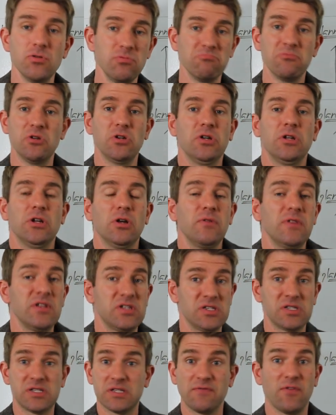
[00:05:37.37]
You know,
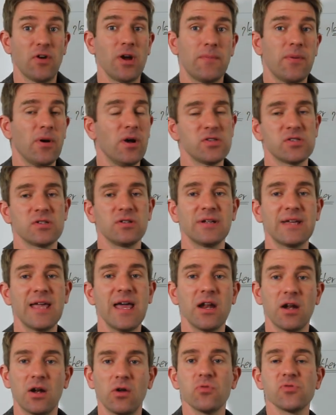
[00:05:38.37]
this is very personal
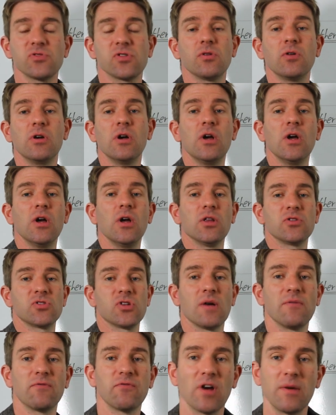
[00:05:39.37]
again, and also
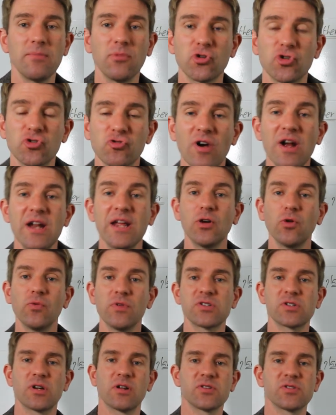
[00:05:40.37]
time frame you're trading, all
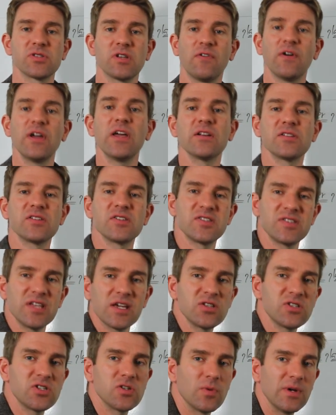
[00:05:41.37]
this kind of stuff. Are you going to
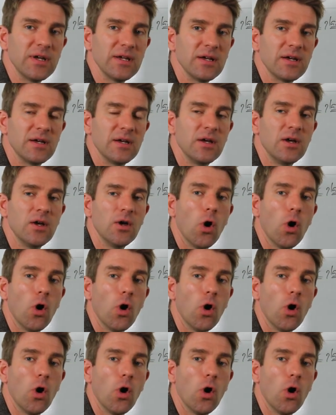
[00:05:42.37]
stick to it?